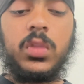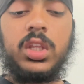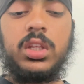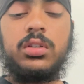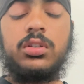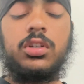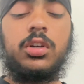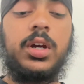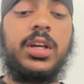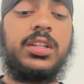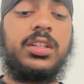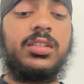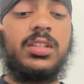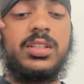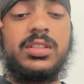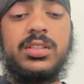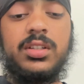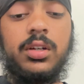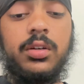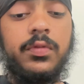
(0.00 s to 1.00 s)
So as I
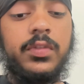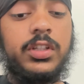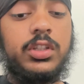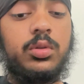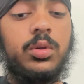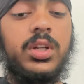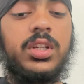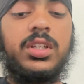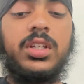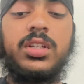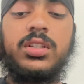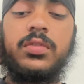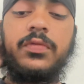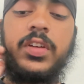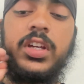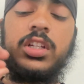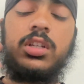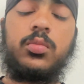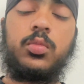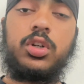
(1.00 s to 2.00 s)
said, Silva is 20 years of
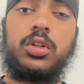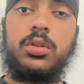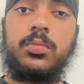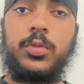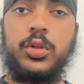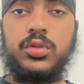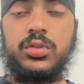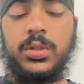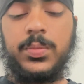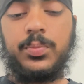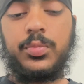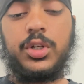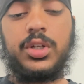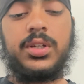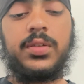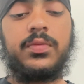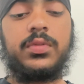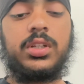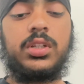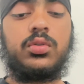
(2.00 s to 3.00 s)
age and one of the most
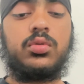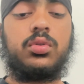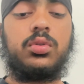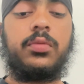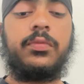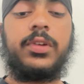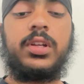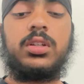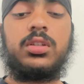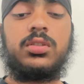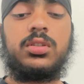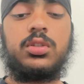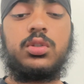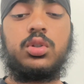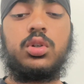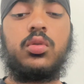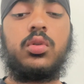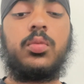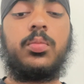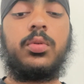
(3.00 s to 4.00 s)
impressive central defenders in
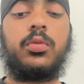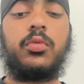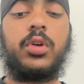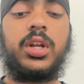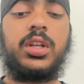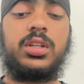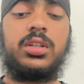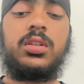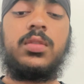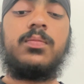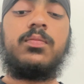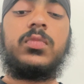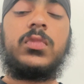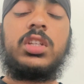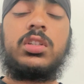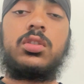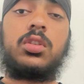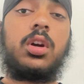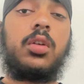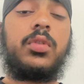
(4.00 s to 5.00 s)
Europe already.
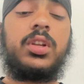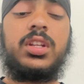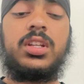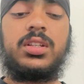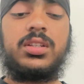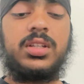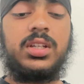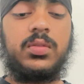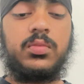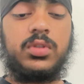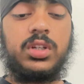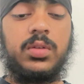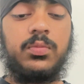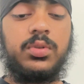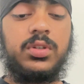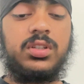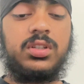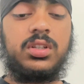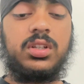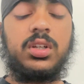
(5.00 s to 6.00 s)
Starting in a deep
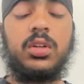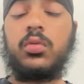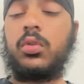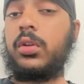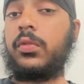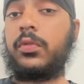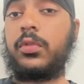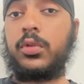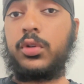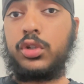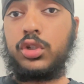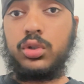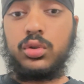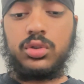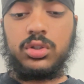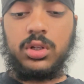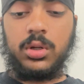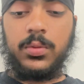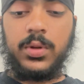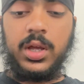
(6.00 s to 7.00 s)
Champions League run for a
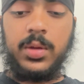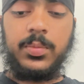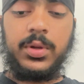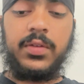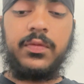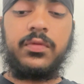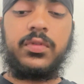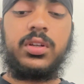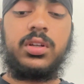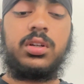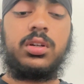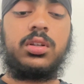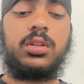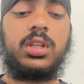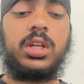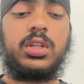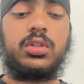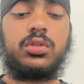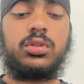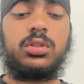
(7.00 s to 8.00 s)
huge club like Benfica,
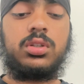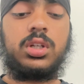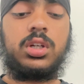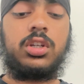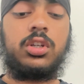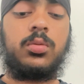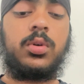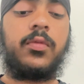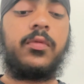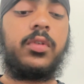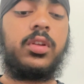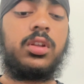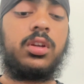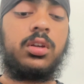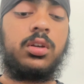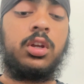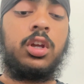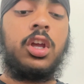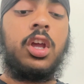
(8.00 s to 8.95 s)
that should tell you everything.